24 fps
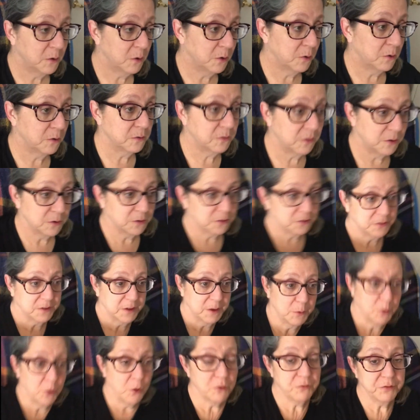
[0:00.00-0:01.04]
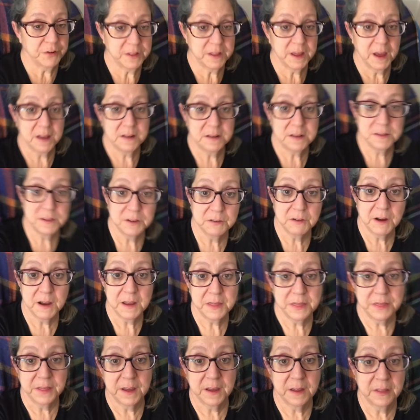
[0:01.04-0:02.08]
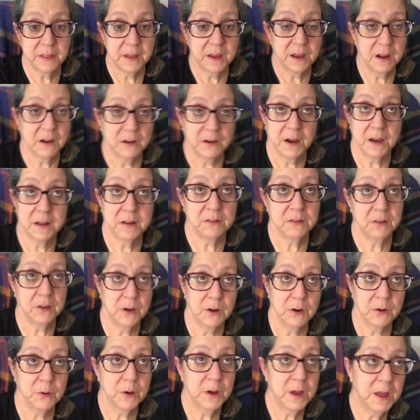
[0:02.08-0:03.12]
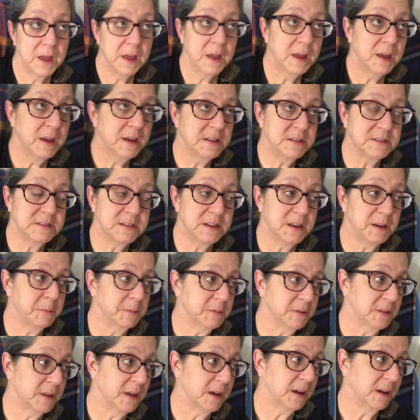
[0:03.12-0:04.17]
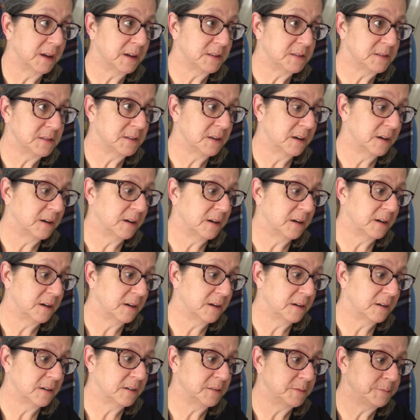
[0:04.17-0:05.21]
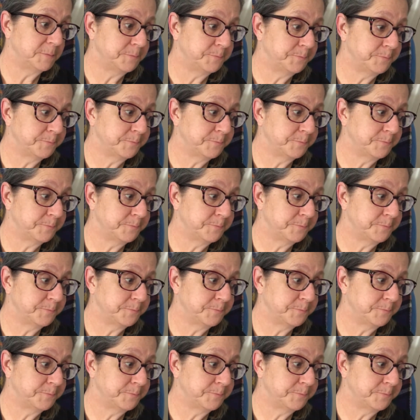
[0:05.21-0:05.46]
who knows? Hopefully I did the right thing there. I don't know. Seems like it's, I